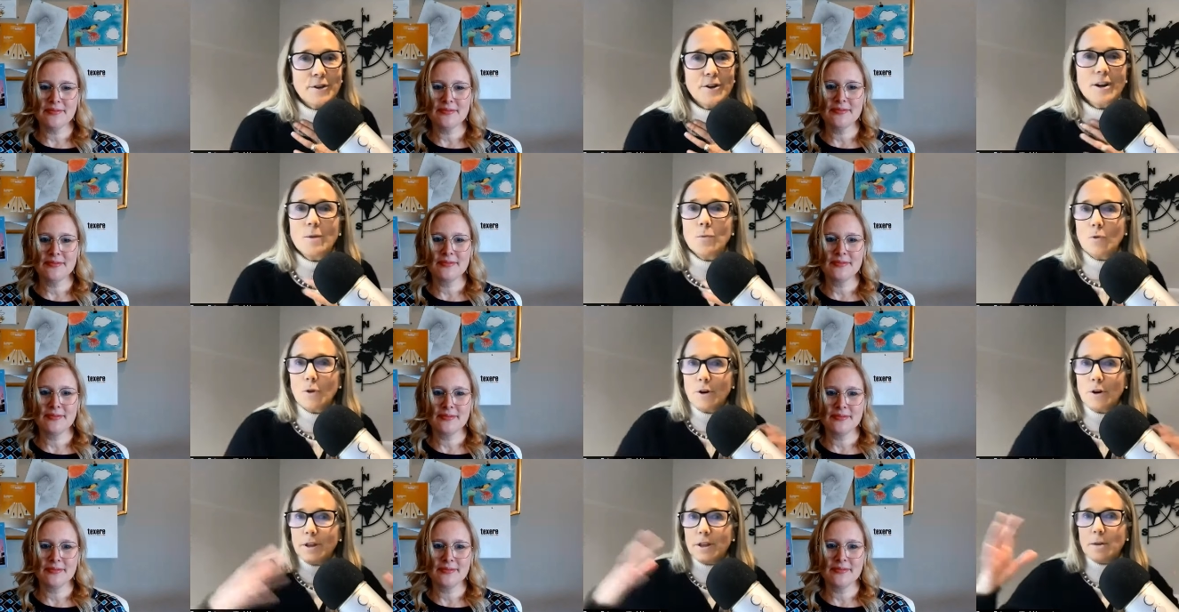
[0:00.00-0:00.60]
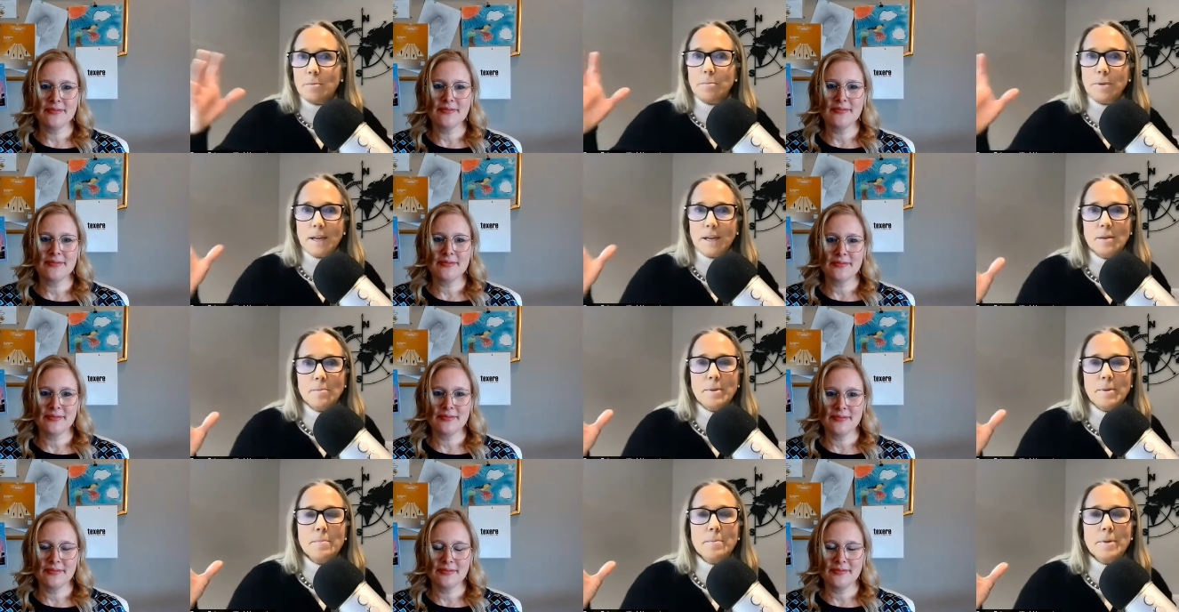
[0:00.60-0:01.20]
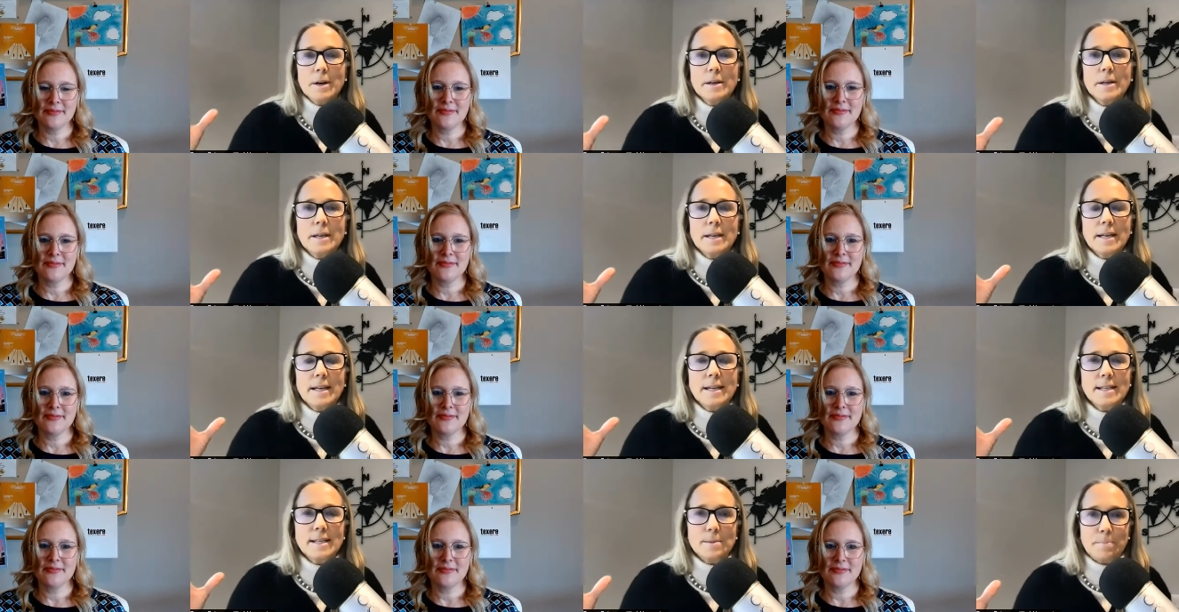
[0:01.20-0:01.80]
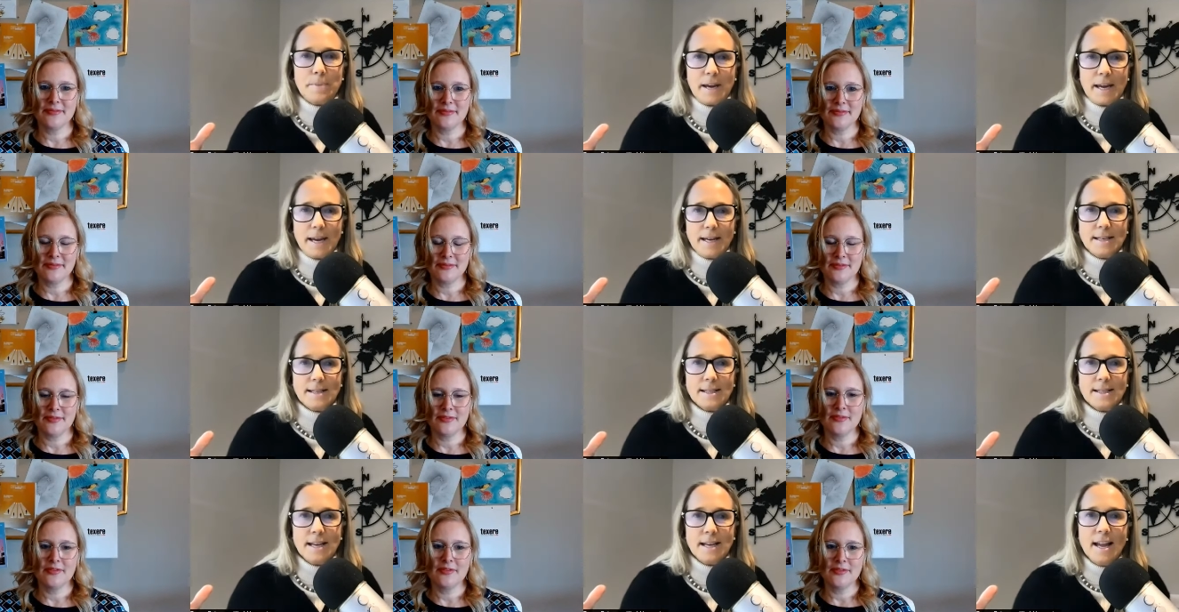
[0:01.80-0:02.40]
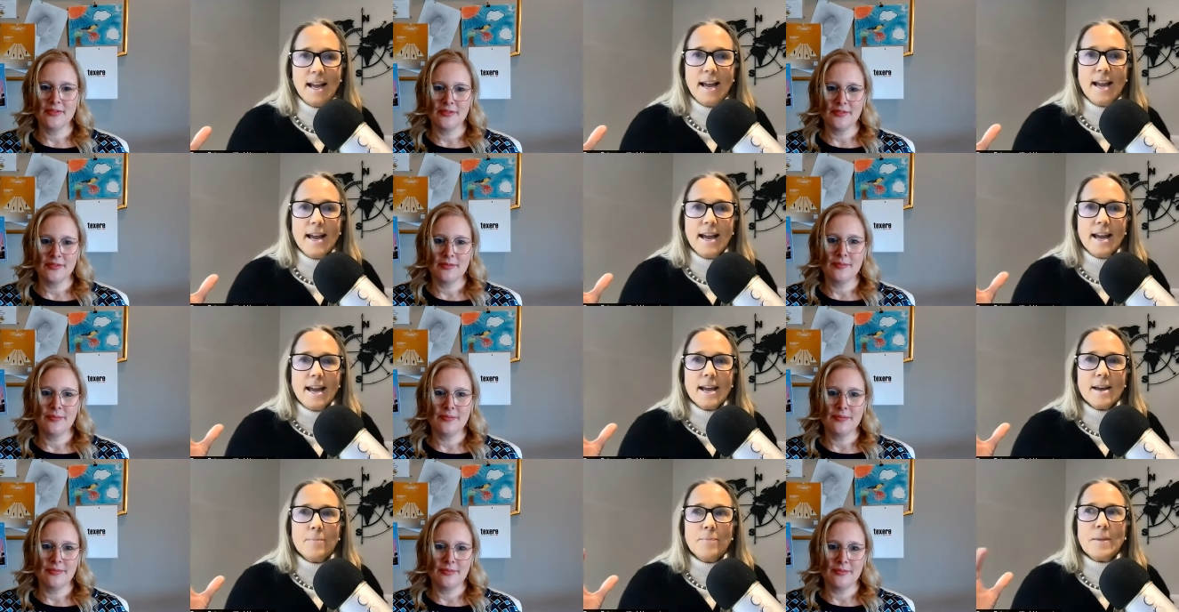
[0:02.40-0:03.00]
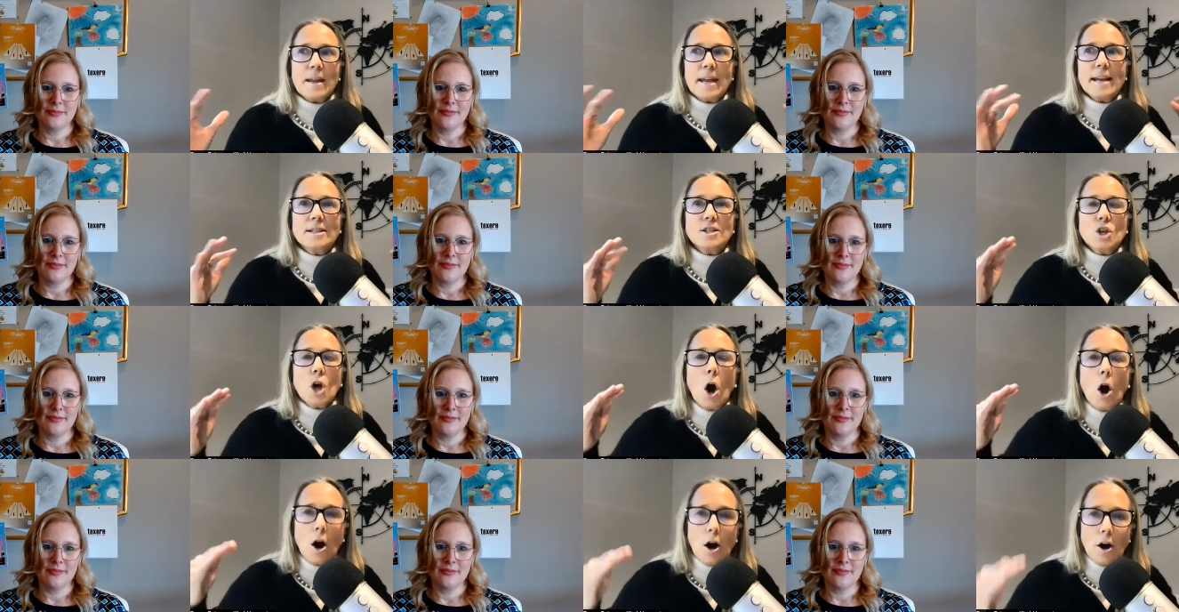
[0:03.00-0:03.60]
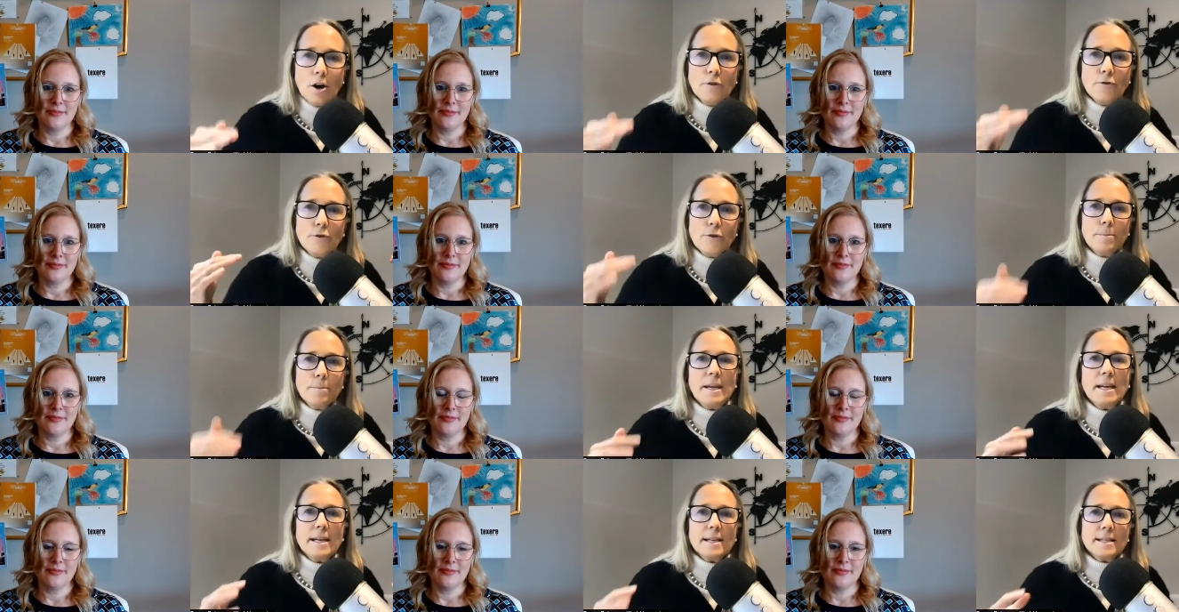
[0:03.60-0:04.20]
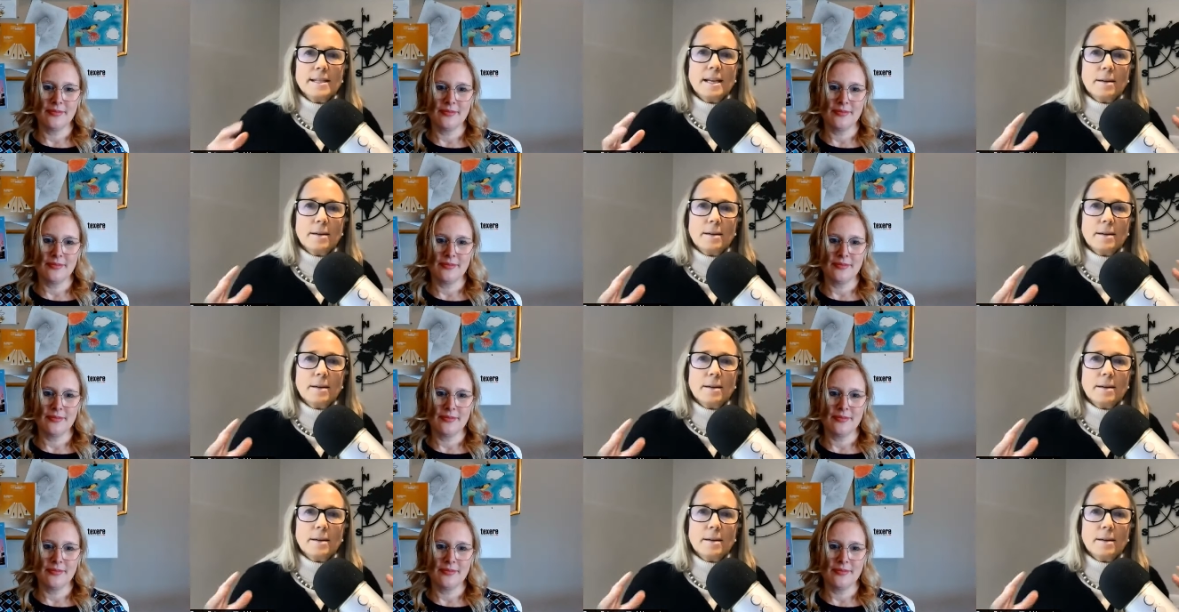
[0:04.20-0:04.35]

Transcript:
Speaker 1: and we're in the B2B marketing space, it's hard for me to